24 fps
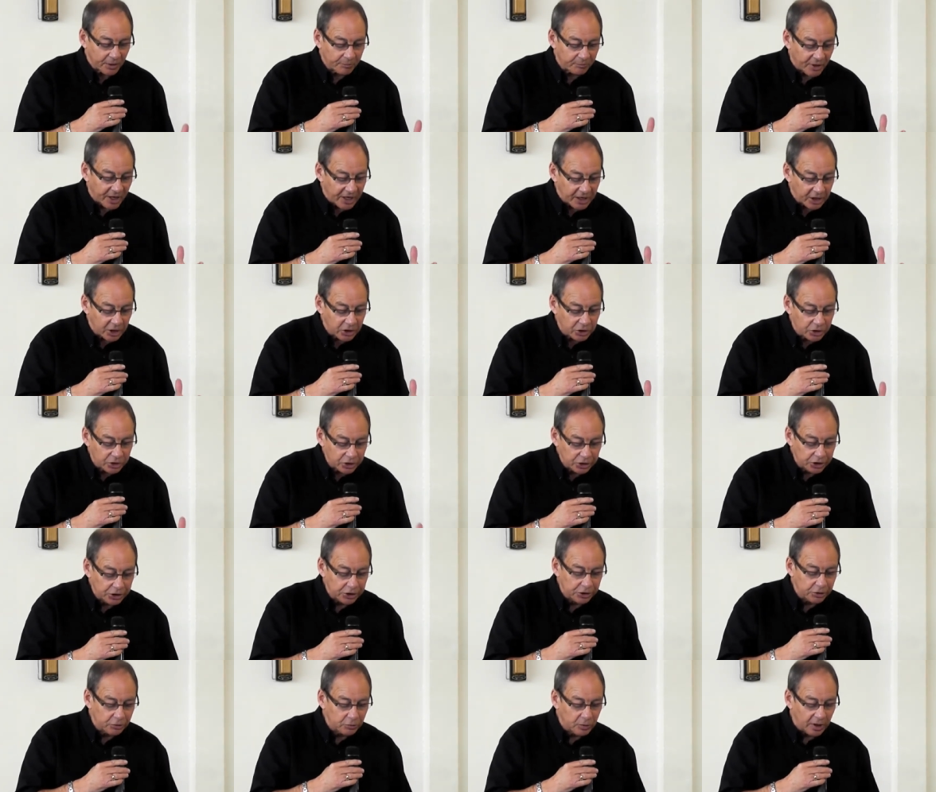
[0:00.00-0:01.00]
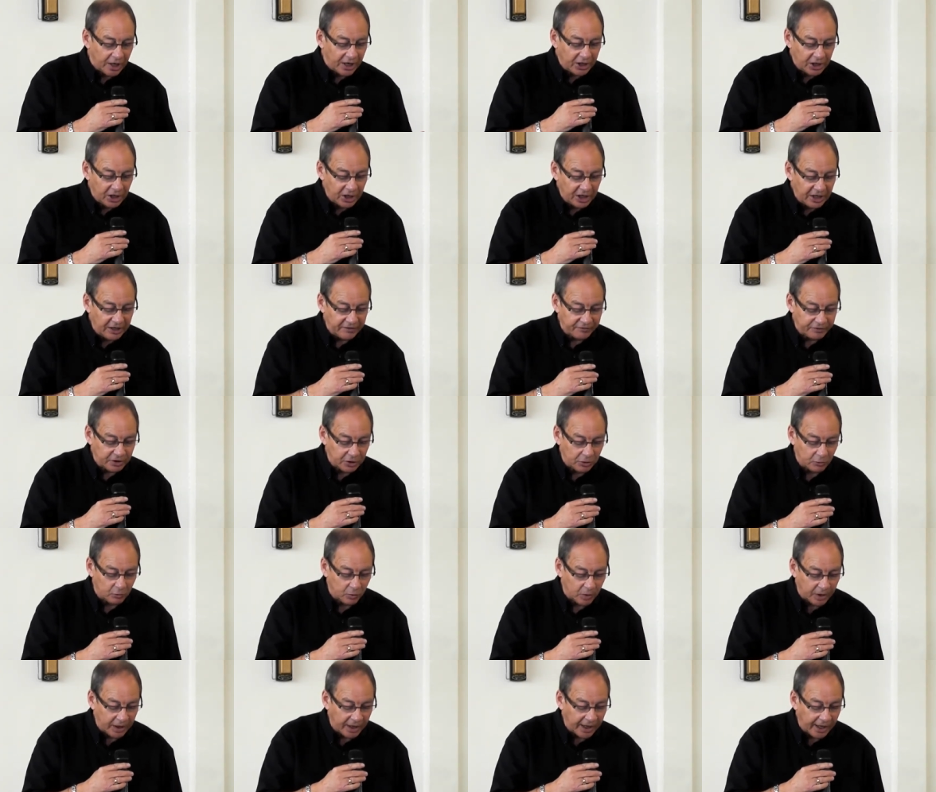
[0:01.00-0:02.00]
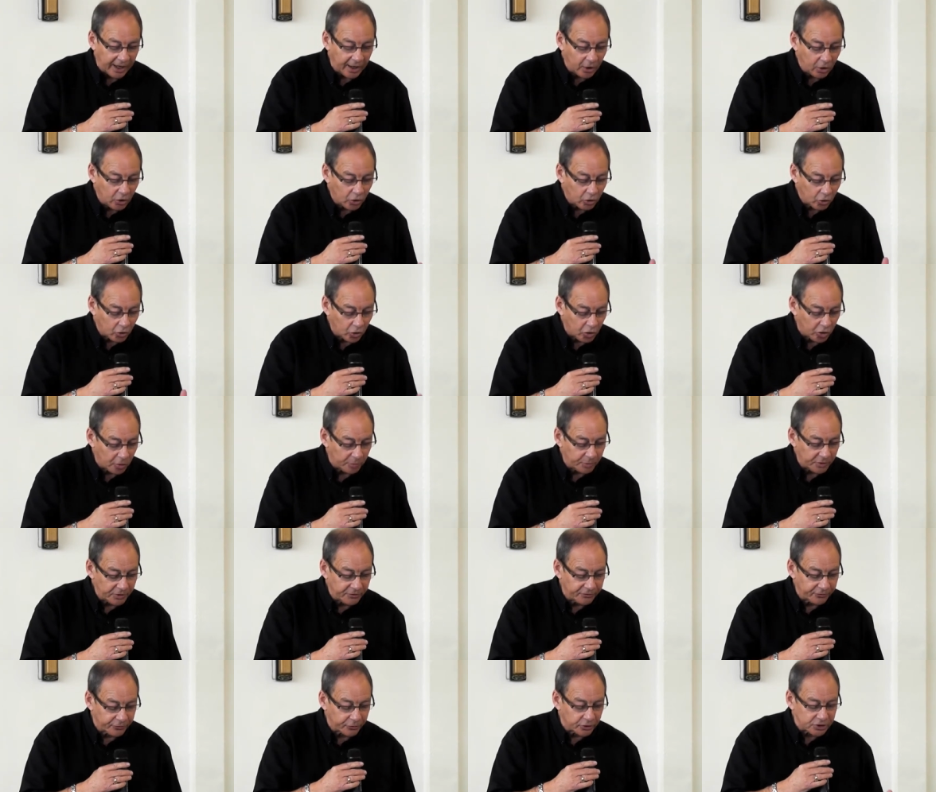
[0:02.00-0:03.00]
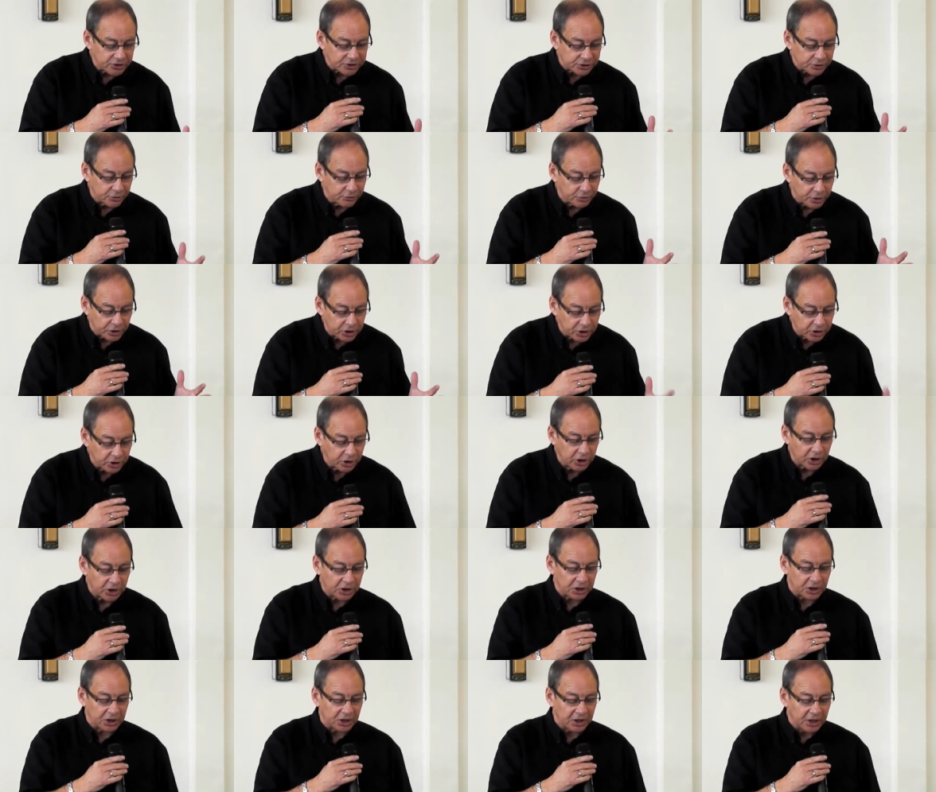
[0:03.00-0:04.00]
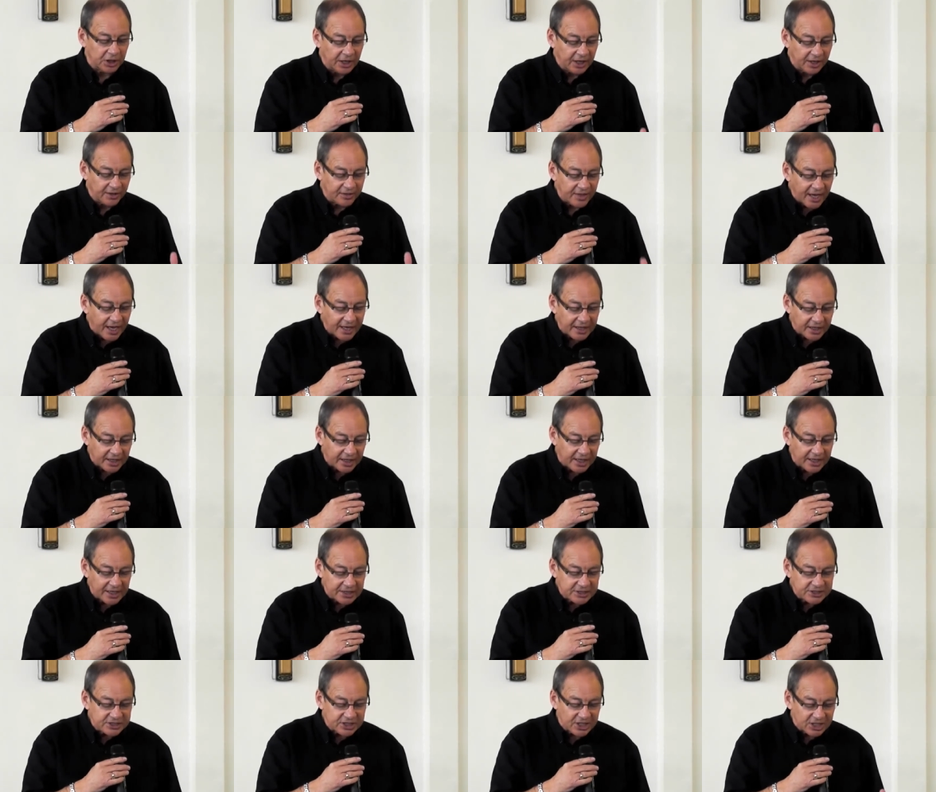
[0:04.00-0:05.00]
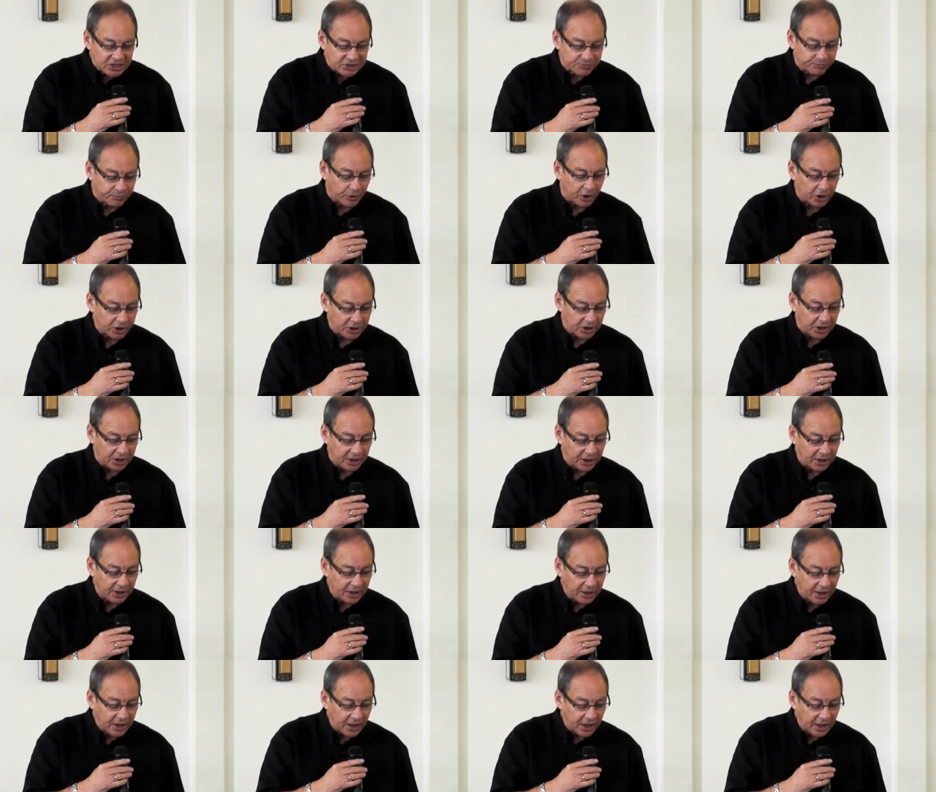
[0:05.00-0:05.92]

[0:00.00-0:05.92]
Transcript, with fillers: by a new and living way opened for us through the curtain, that is his body.